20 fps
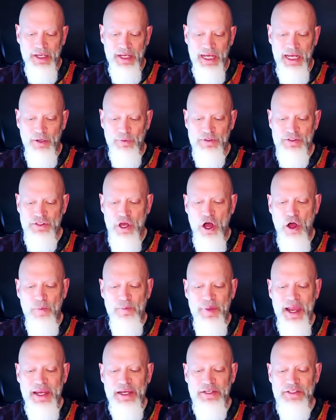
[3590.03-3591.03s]
It was all
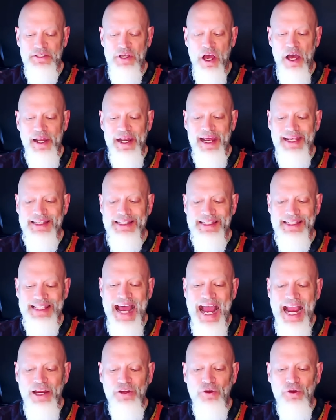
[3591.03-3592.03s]
based on a
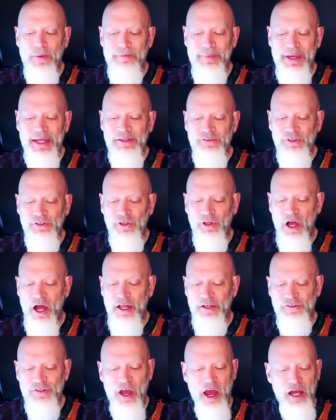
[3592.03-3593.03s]
sacramental
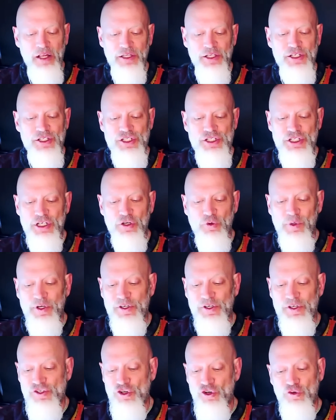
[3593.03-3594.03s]
ontology in
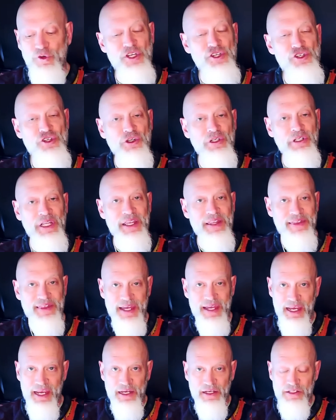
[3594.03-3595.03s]
which creaturely
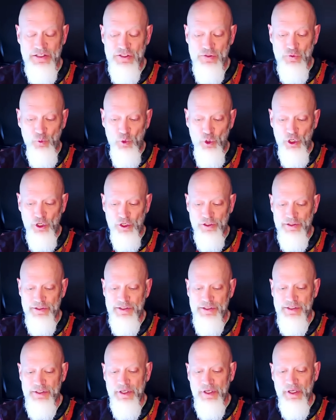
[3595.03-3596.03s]
things,
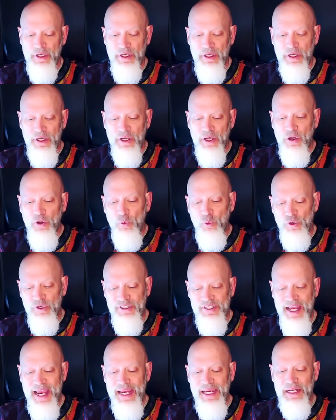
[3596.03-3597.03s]
words, were
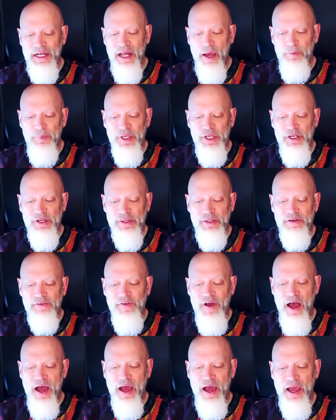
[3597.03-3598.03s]
taken up into the
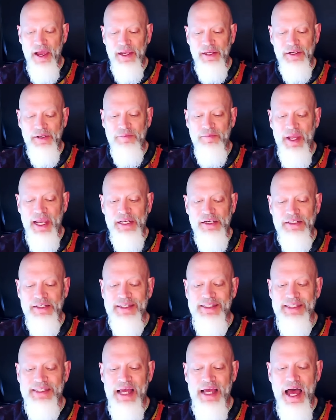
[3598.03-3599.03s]
divine and made into
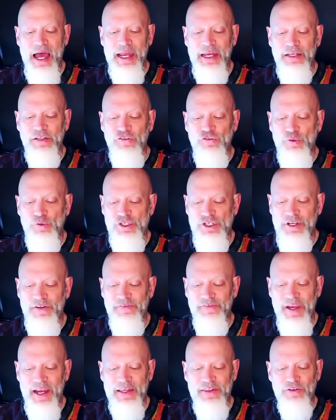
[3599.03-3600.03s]
signs which
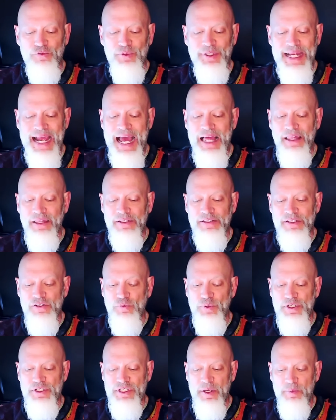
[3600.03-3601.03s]
conveyed the reality to
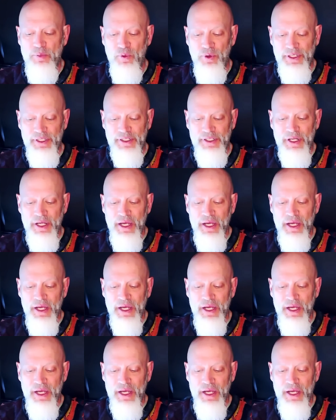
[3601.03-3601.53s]
which they pointed.